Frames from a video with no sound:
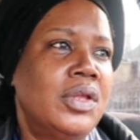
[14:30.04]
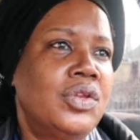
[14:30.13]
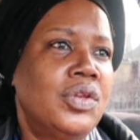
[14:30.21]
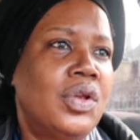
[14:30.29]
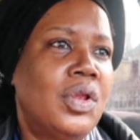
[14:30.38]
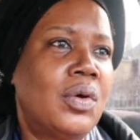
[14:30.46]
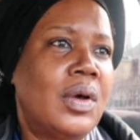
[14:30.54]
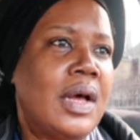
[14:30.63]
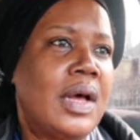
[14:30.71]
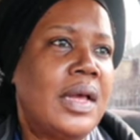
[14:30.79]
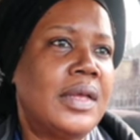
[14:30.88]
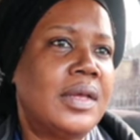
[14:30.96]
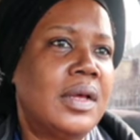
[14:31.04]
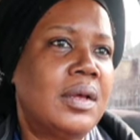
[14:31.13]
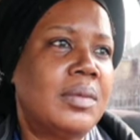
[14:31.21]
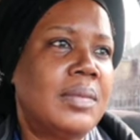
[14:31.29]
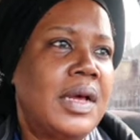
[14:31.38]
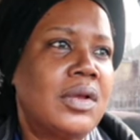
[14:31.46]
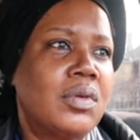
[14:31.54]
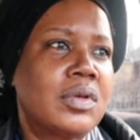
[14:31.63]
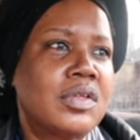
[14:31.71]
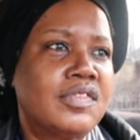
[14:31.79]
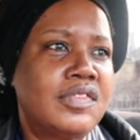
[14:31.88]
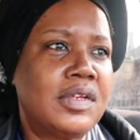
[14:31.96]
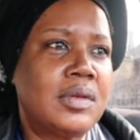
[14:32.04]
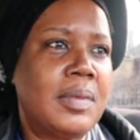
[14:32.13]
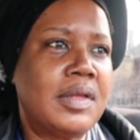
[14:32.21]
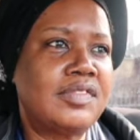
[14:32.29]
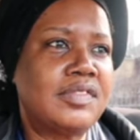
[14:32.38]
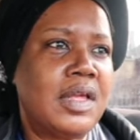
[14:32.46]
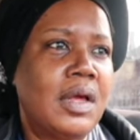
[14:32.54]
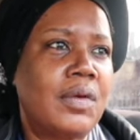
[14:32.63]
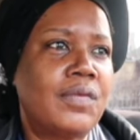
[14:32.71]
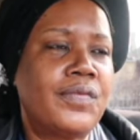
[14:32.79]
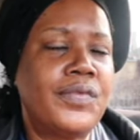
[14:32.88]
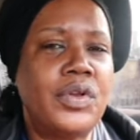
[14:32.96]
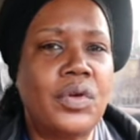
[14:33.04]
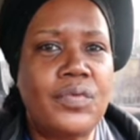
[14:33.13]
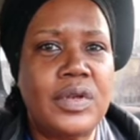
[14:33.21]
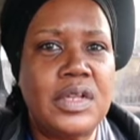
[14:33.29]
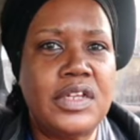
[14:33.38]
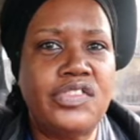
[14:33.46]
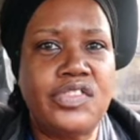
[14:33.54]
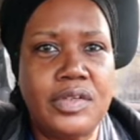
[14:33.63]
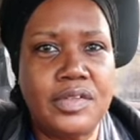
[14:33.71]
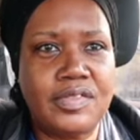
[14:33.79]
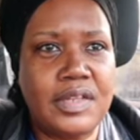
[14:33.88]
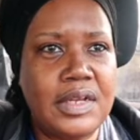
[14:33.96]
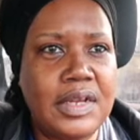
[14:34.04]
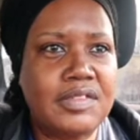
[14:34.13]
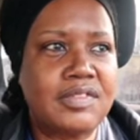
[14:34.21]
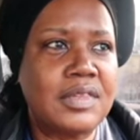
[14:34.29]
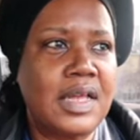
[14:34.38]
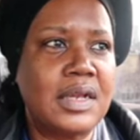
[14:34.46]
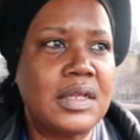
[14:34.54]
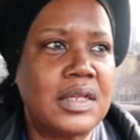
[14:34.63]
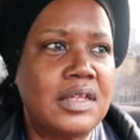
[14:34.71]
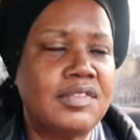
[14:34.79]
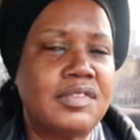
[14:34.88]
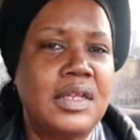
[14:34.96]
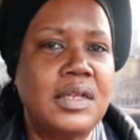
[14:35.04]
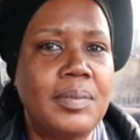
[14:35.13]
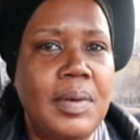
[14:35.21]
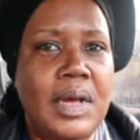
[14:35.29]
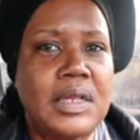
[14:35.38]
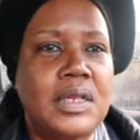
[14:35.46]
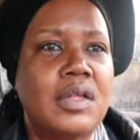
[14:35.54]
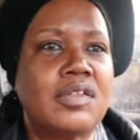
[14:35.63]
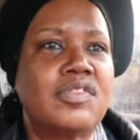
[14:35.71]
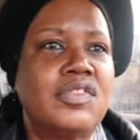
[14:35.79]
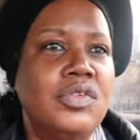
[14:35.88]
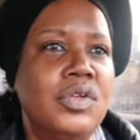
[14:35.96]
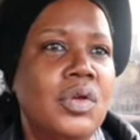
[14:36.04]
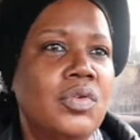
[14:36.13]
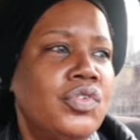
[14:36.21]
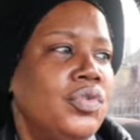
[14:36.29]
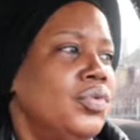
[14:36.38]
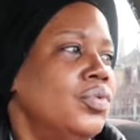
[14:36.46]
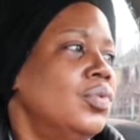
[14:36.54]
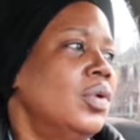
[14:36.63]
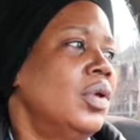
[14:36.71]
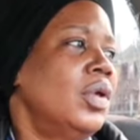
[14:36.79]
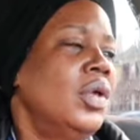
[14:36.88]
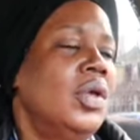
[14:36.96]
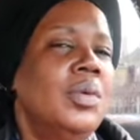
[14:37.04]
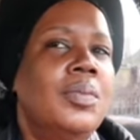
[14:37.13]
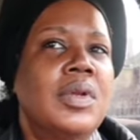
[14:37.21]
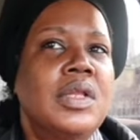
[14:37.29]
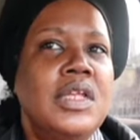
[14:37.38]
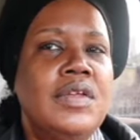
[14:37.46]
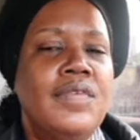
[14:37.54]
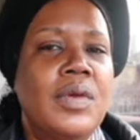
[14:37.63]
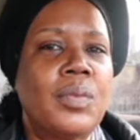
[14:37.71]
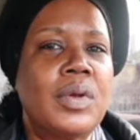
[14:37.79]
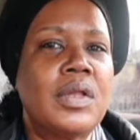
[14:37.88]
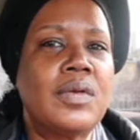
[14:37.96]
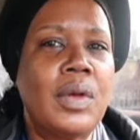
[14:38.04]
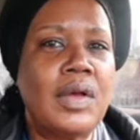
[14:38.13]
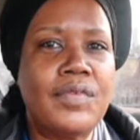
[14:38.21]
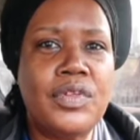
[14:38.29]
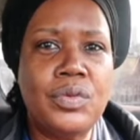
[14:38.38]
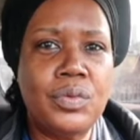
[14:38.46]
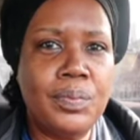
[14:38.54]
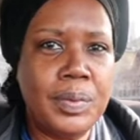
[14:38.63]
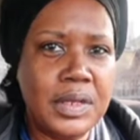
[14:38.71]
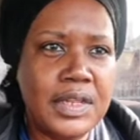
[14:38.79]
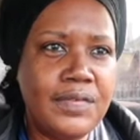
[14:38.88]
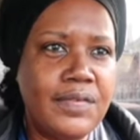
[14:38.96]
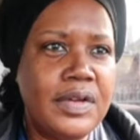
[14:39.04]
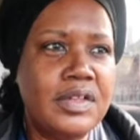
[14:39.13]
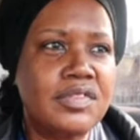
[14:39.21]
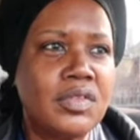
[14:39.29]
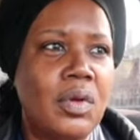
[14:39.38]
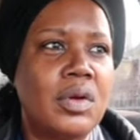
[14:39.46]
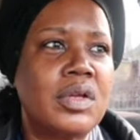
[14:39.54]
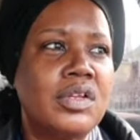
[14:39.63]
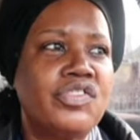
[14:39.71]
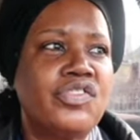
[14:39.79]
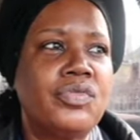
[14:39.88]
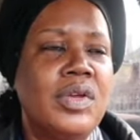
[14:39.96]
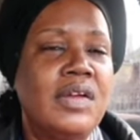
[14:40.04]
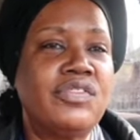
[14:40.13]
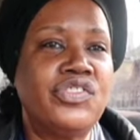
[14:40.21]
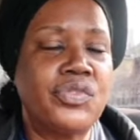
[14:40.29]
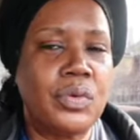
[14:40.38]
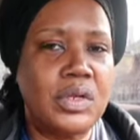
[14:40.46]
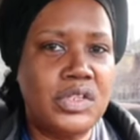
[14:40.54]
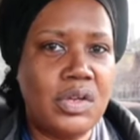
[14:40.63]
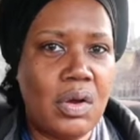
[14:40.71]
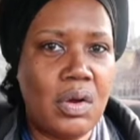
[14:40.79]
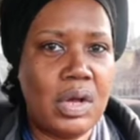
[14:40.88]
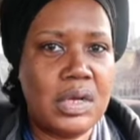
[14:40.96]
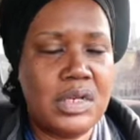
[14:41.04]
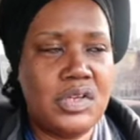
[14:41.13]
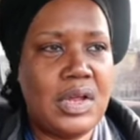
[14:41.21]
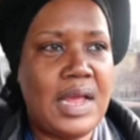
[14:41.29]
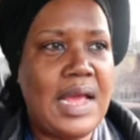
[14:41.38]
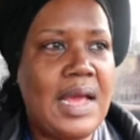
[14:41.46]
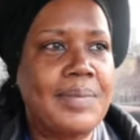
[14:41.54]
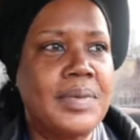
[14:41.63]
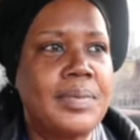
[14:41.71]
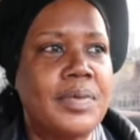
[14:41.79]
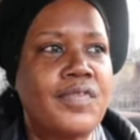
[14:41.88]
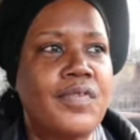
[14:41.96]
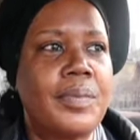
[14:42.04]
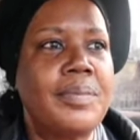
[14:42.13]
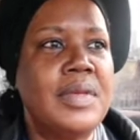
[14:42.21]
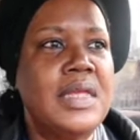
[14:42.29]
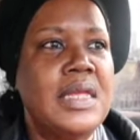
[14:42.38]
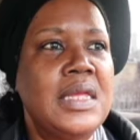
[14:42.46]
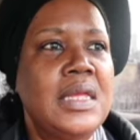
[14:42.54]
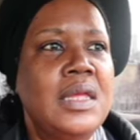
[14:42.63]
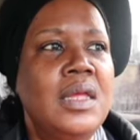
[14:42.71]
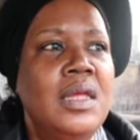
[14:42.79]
you know, I, um, I don't consider myself, you know, religious and that's not against anybody else. You know, you, believe in whatever you believe in as long as you have joy in your heart and you're happy. But for me,